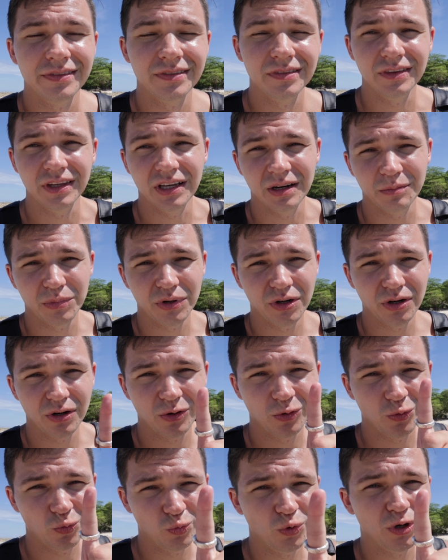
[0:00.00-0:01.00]
Number
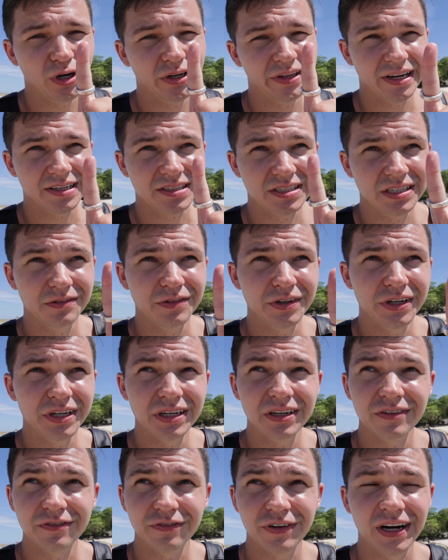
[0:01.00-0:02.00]
one
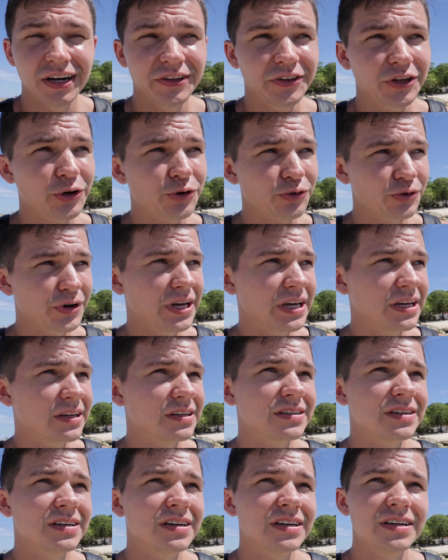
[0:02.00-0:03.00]
activity, find a
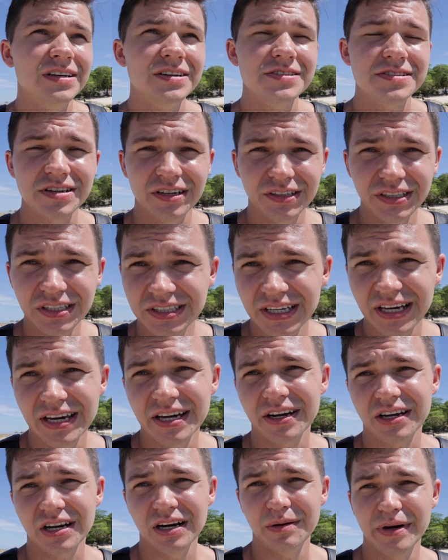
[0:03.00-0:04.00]
great sunny
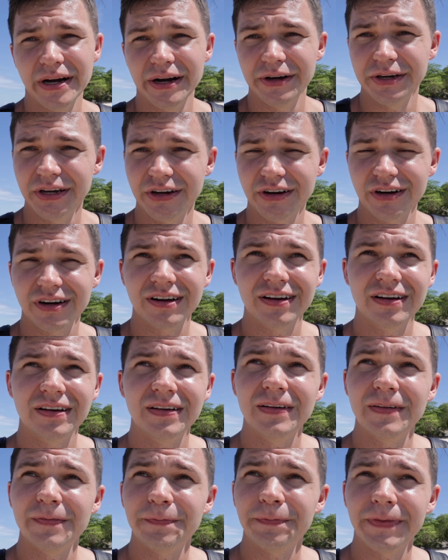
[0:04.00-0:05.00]
day to come out here
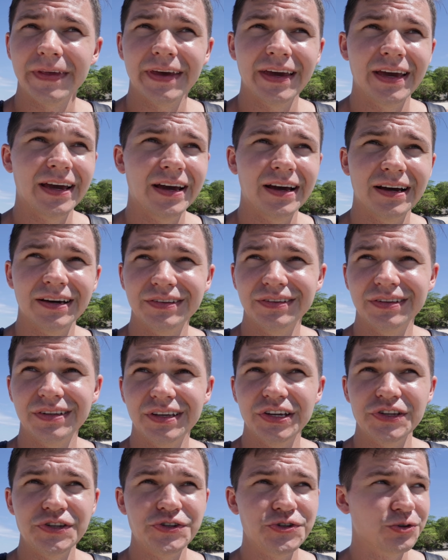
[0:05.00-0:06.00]
and
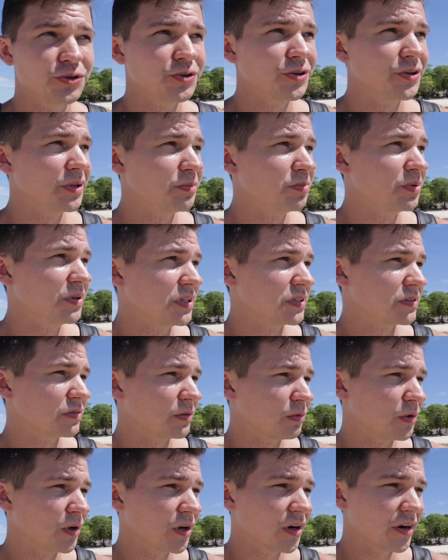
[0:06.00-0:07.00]
enjoy the
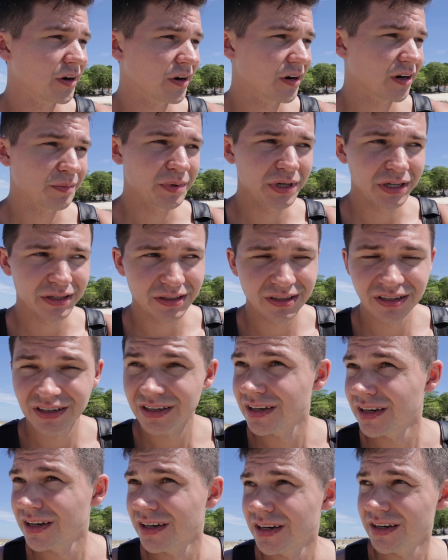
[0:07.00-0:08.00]
peaceful water. I mean,
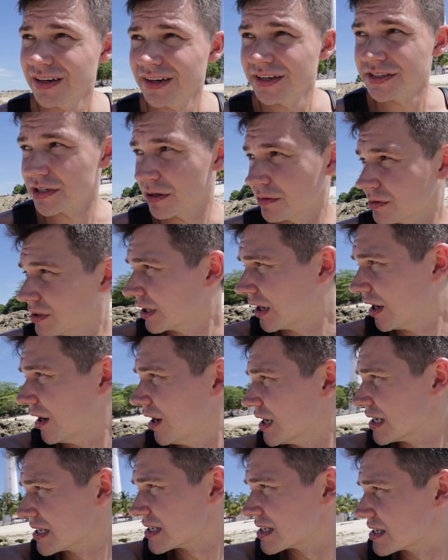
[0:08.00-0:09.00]
it's only
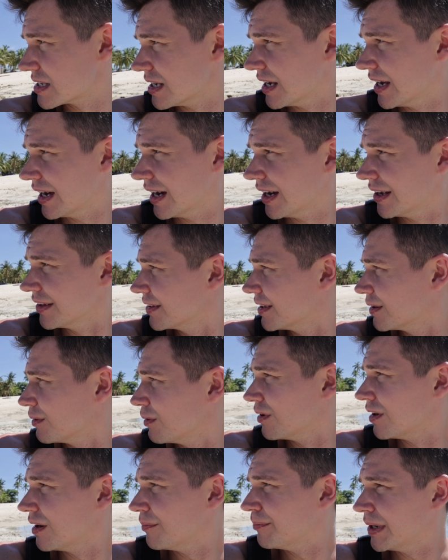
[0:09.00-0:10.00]
us and
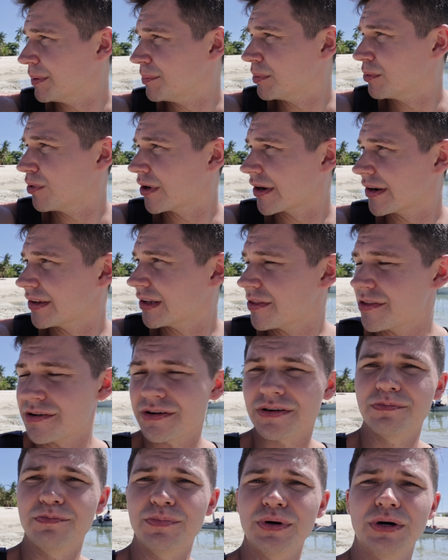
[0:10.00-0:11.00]
maybe what,
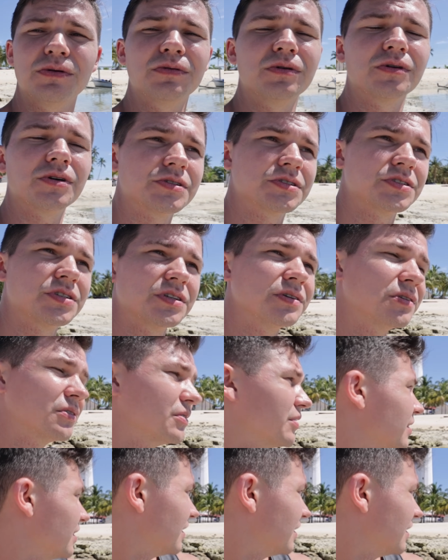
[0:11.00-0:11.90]
another boat or two.